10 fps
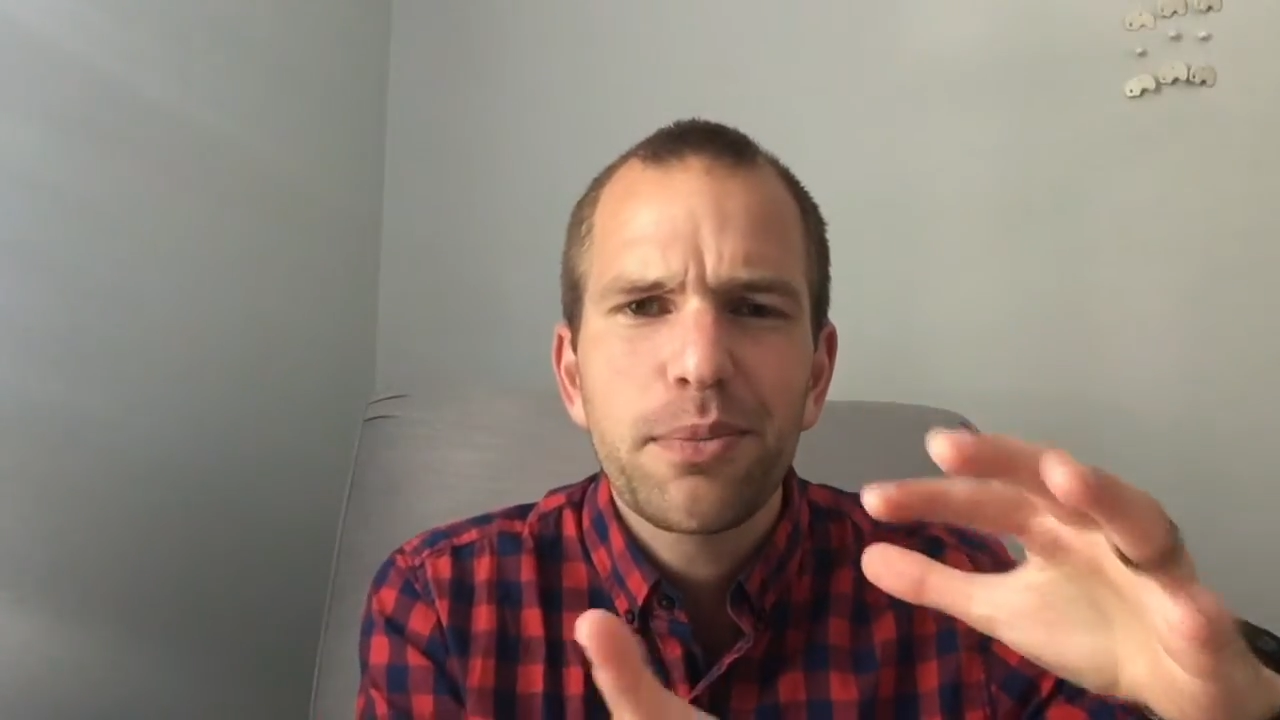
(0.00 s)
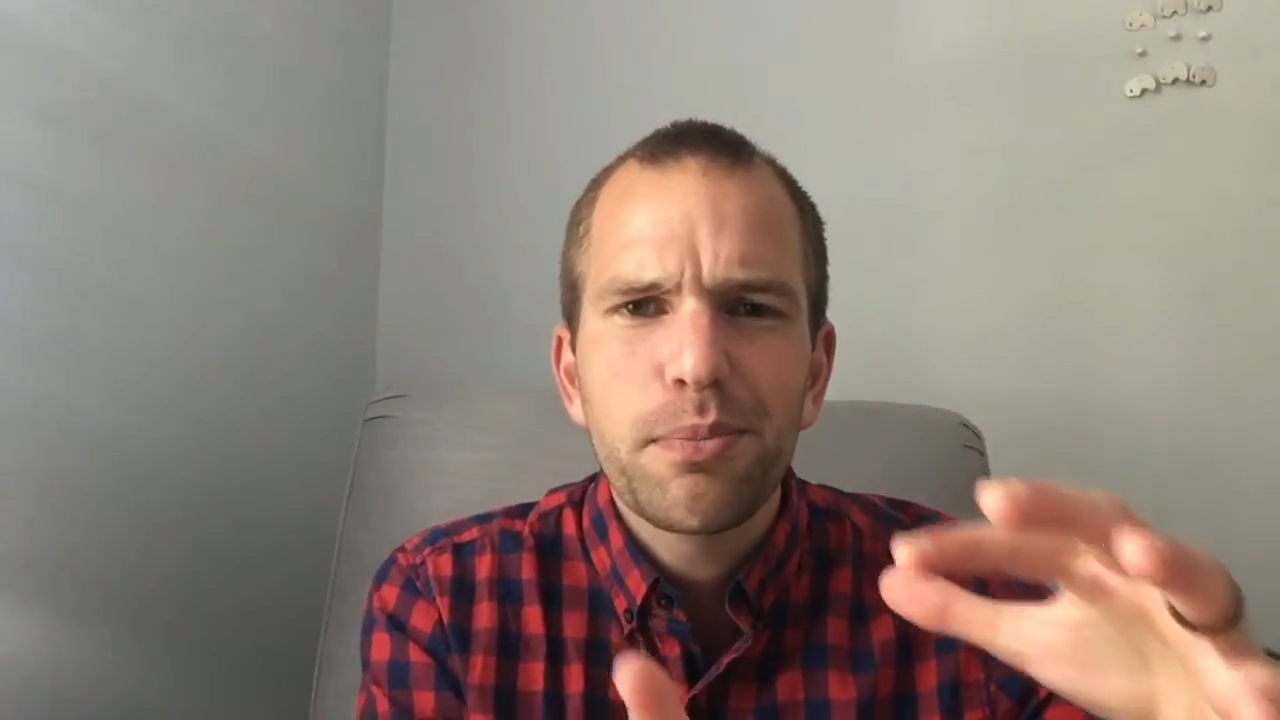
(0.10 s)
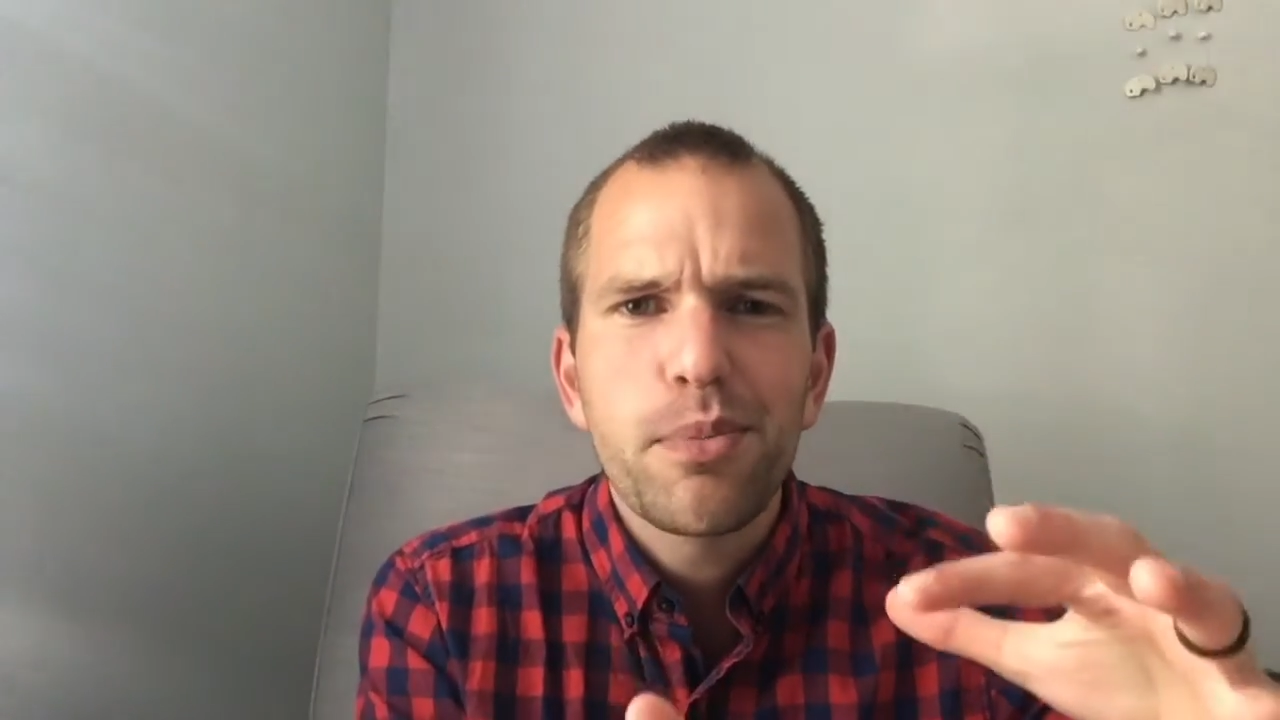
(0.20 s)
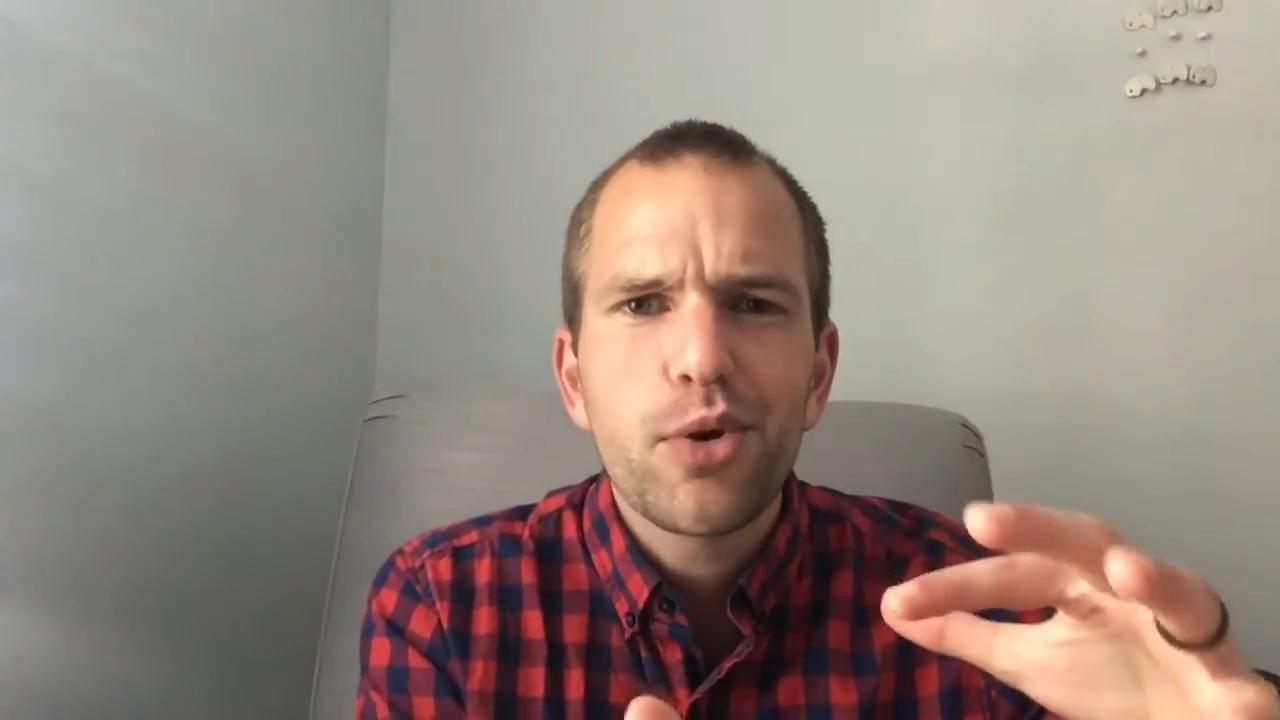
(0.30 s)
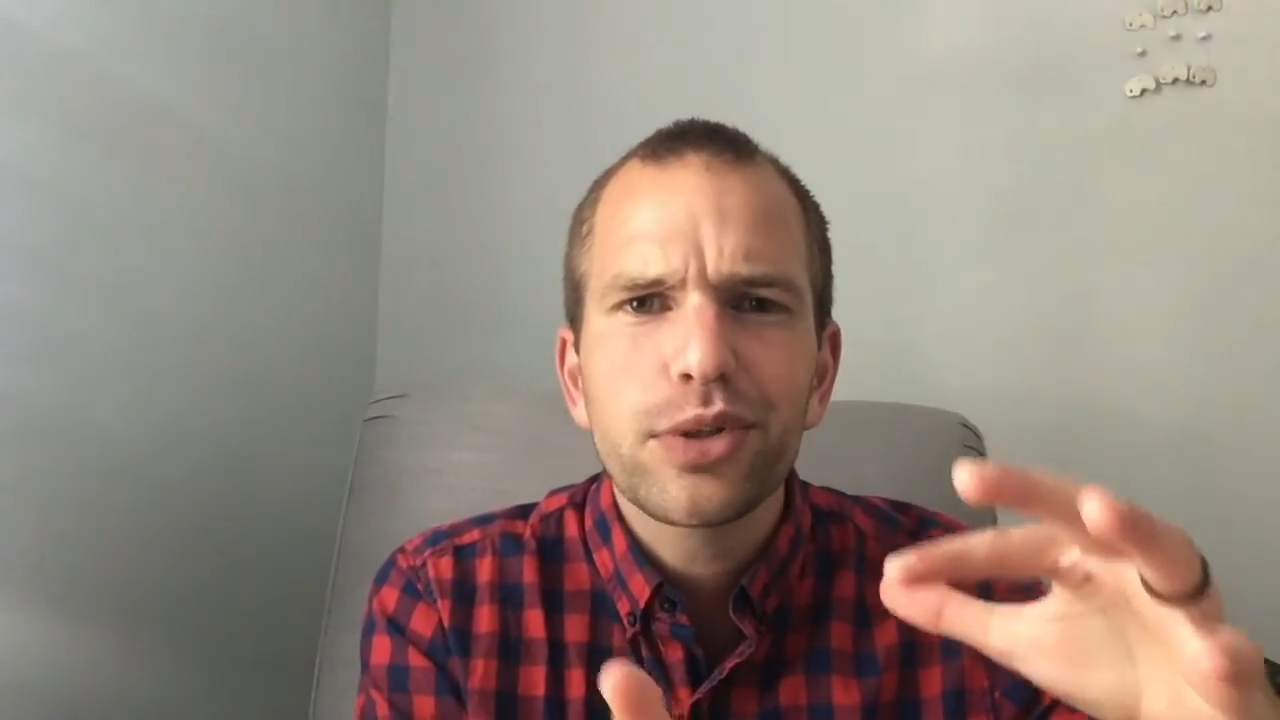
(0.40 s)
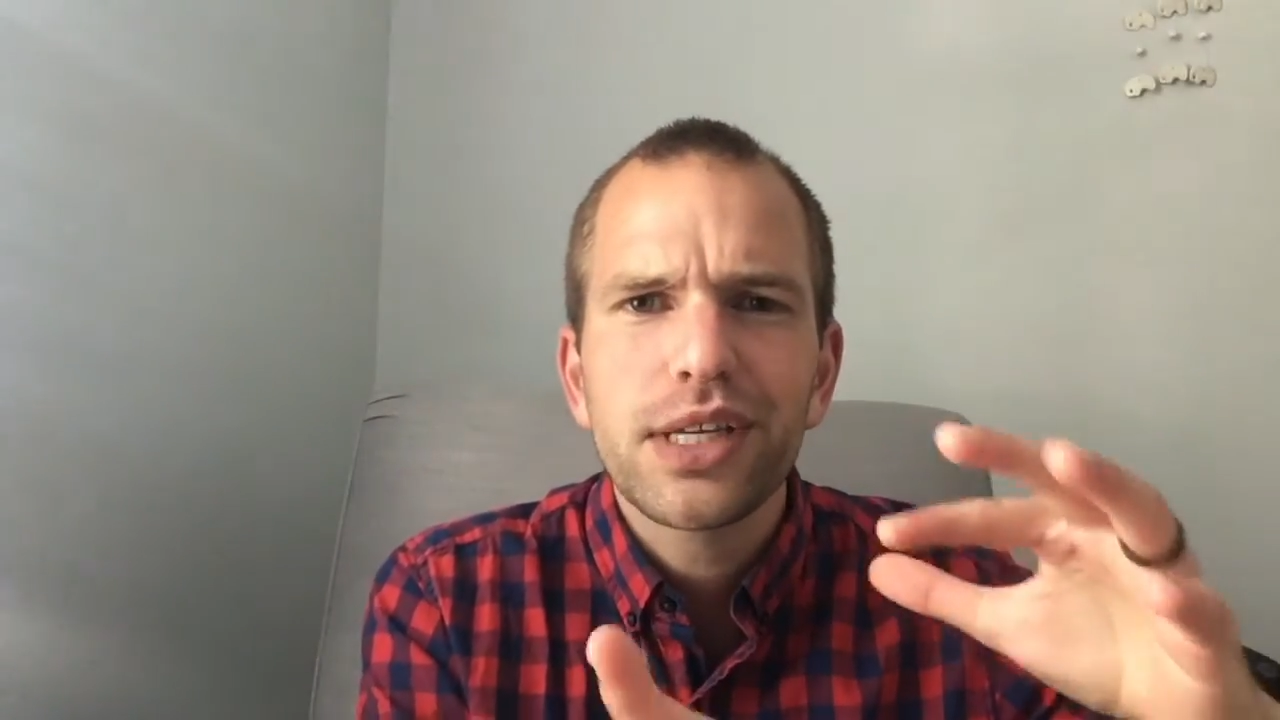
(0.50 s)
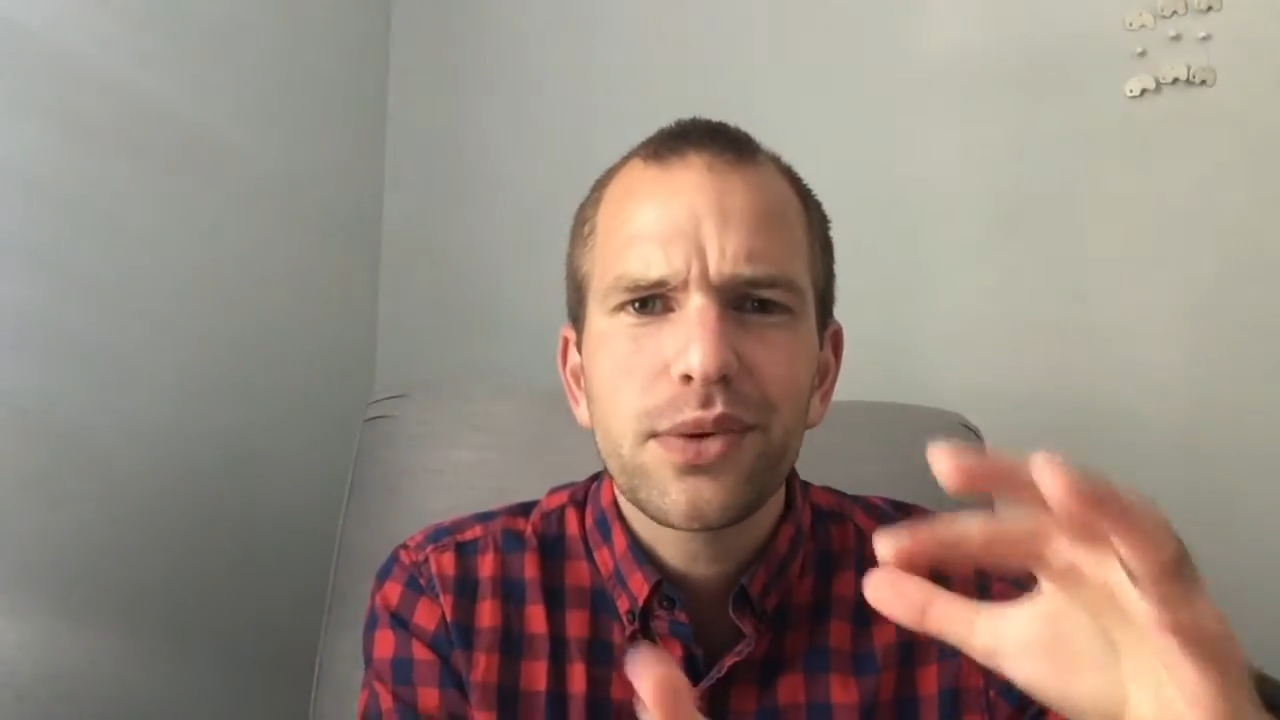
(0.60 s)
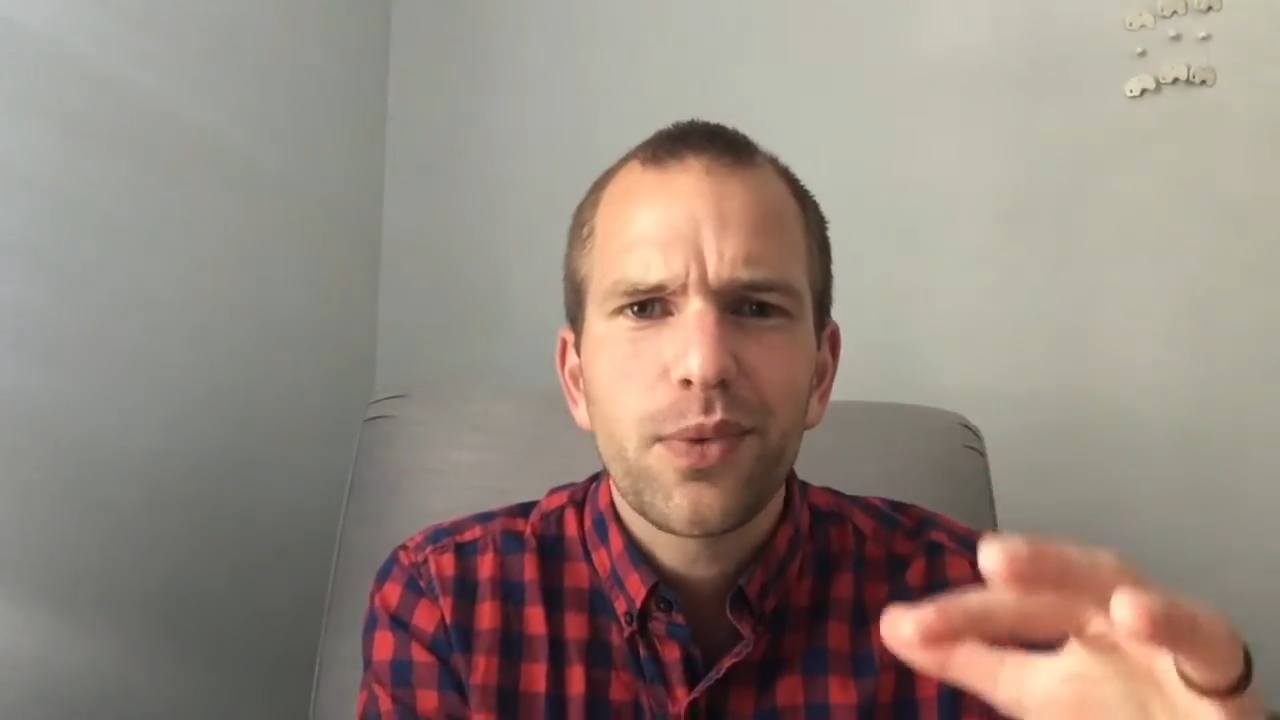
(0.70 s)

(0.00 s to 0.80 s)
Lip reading: molten